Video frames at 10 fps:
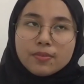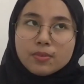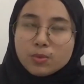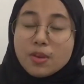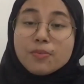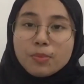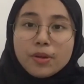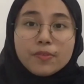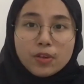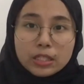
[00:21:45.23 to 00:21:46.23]

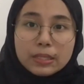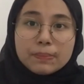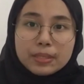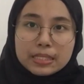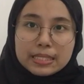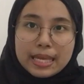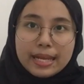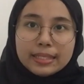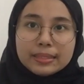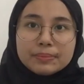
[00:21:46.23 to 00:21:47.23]

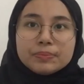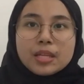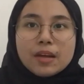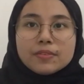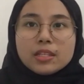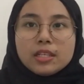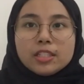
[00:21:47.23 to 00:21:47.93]
12.14% after the